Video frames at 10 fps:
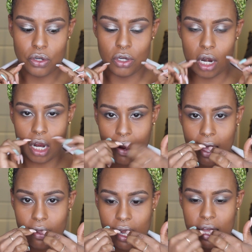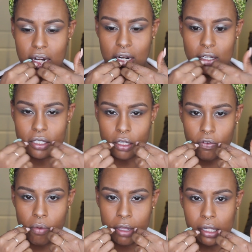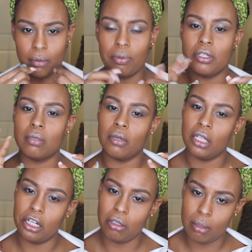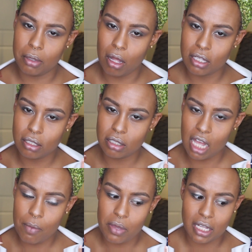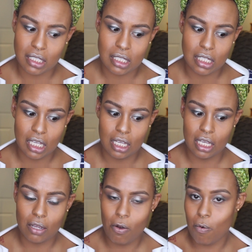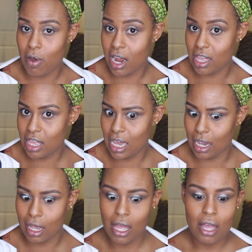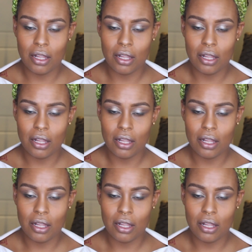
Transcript: darker outline and a silver middle and put some clear lip gloss on top and see what I think.